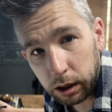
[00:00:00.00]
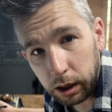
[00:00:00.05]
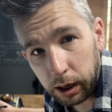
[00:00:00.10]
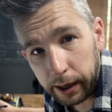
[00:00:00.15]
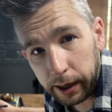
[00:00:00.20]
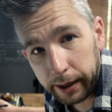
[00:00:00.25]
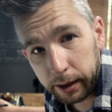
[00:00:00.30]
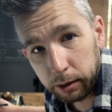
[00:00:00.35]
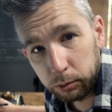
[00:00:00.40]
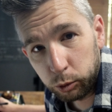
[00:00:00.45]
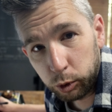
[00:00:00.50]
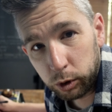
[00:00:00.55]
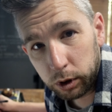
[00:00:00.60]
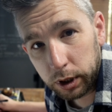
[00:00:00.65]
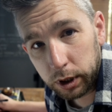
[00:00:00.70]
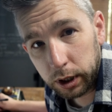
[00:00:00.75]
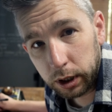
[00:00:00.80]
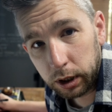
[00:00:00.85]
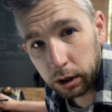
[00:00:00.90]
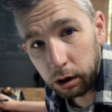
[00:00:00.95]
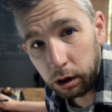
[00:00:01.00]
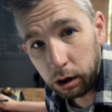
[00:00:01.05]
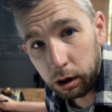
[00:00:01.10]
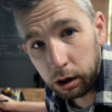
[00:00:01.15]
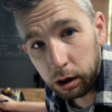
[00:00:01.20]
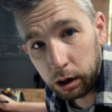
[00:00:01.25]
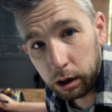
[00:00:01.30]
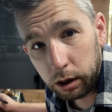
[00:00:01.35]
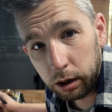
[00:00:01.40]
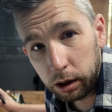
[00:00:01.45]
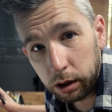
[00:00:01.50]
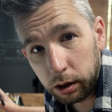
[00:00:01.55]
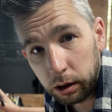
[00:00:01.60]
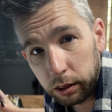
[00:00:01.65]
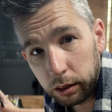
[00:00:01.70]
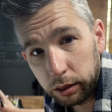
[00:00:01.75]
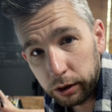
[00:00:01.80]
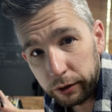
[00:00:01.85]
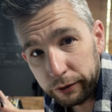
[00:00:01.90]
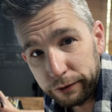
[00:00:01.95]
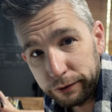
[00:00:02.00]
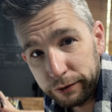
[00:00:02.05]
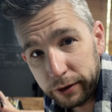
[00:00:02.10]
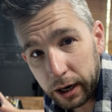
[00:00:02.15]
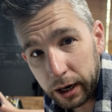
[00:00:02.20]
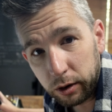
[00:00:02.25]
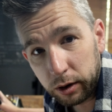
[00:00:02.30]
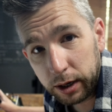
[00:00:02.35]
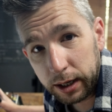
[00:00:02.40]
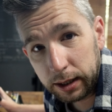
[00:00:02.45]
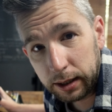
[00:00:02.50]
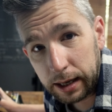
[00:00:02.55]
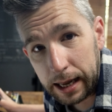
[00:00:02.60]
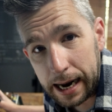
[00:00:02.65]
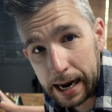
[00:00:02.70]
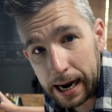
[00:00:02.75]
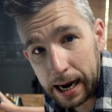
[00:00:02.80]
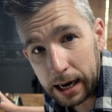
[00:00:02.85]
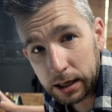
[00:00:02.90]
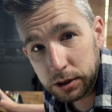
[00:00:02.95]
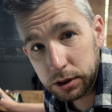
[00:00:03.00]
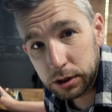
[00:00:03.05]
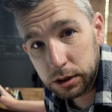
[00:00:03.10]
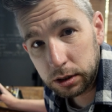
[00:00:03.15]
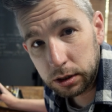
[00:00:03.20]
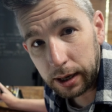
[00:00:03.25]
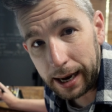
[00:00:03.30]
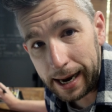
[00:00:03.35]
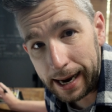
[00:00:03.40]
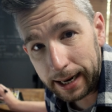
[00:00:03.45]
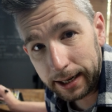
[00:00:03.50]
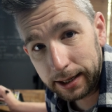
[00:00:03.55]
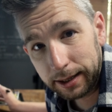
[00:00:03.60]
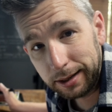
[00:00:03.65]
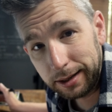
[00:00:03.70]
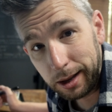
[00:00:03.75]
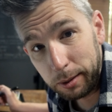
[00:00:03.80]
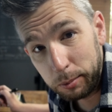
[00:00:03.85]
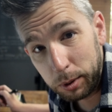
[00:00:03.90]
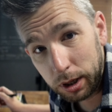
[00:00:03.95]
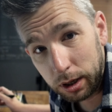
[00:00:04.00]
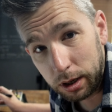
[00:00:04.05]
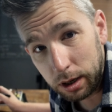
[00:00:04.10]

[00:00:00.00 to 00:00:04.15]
I am working on the very last academic